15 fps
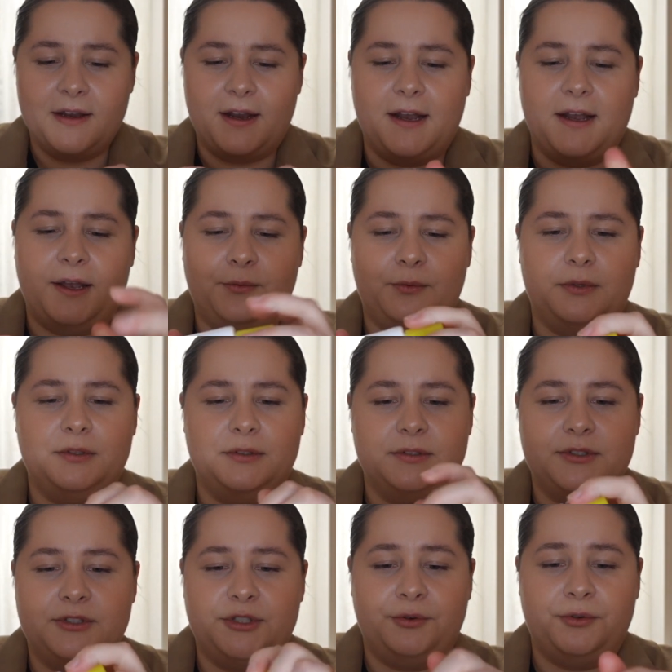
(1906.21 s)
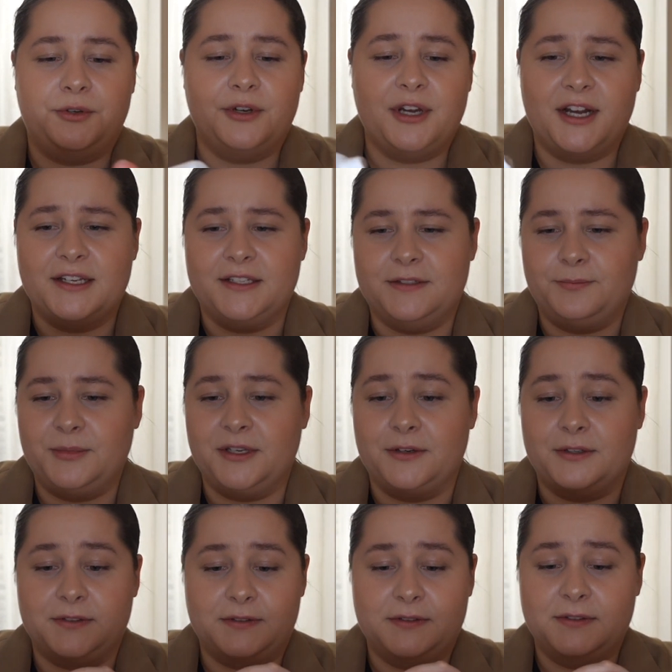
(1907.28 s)
I will show you guys,
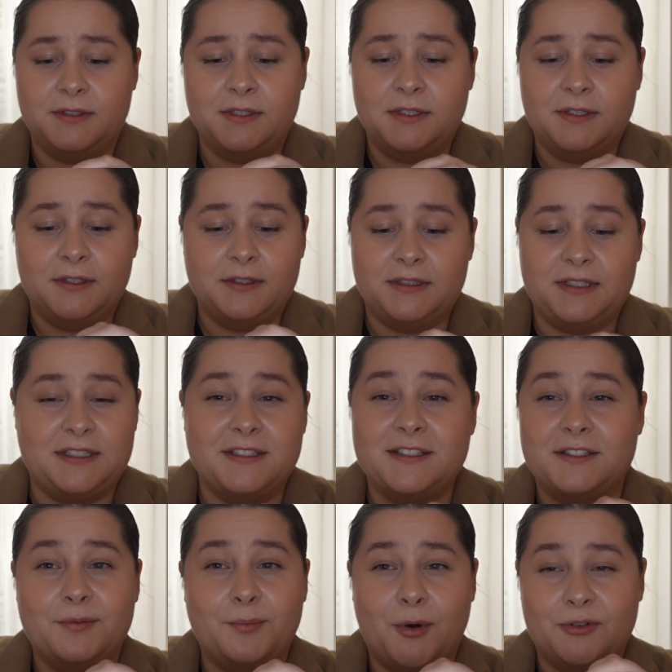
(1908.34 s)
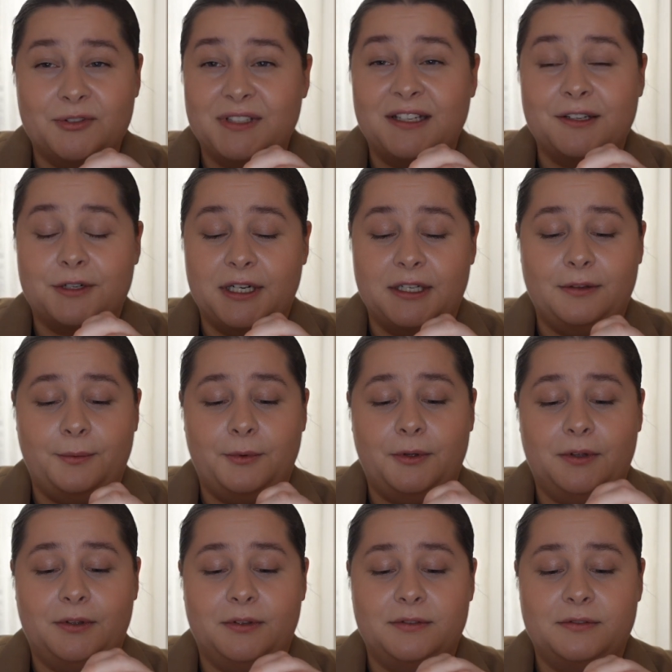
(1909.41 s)
because this is the most
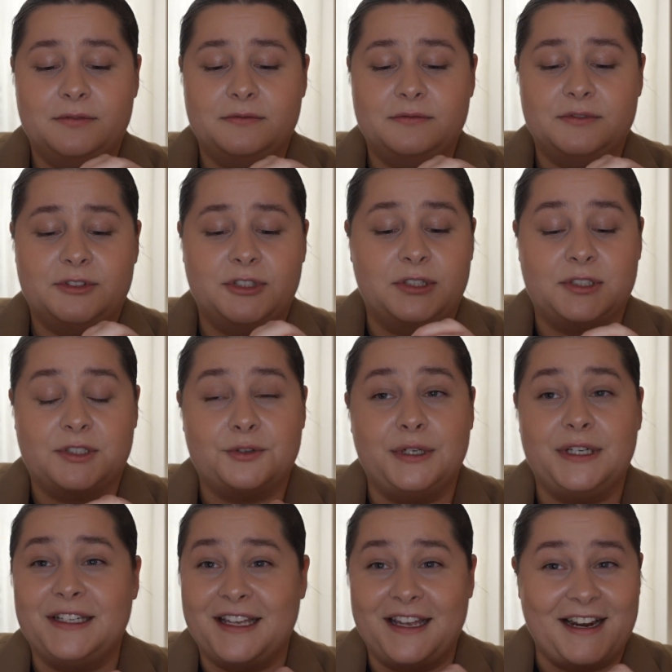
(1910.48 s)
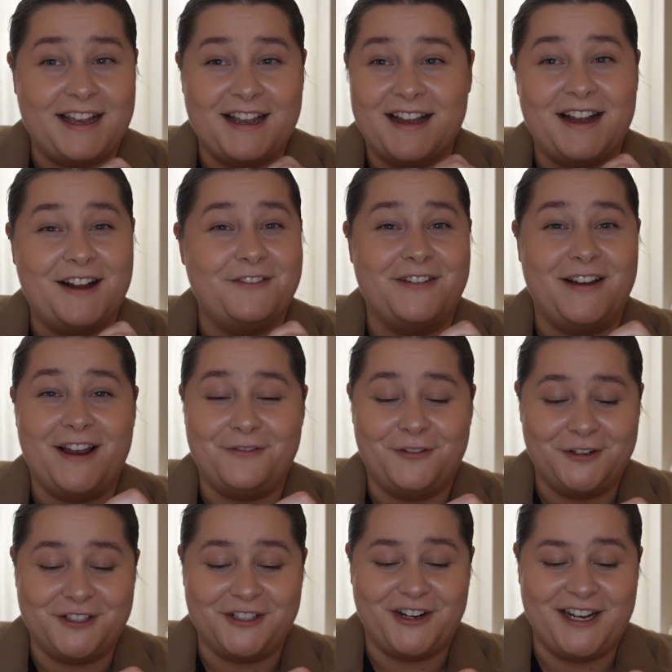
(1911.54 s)
incredible sunscreen that I have
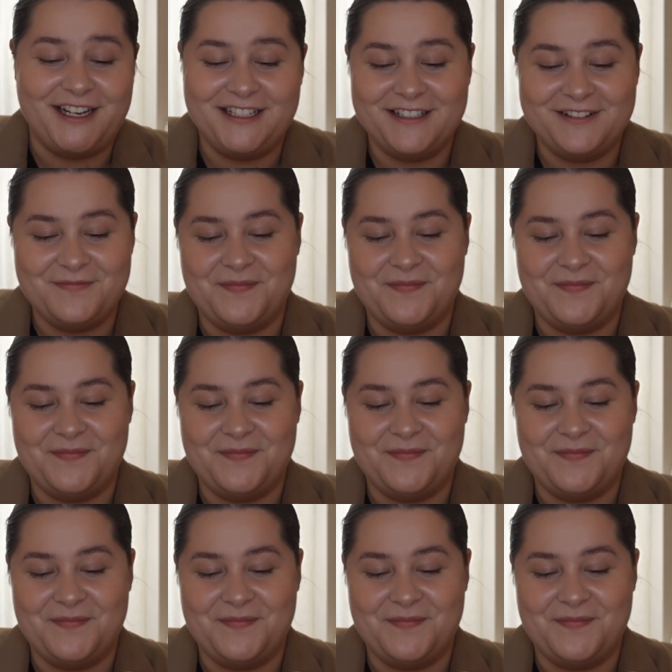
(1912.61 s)
ever tried.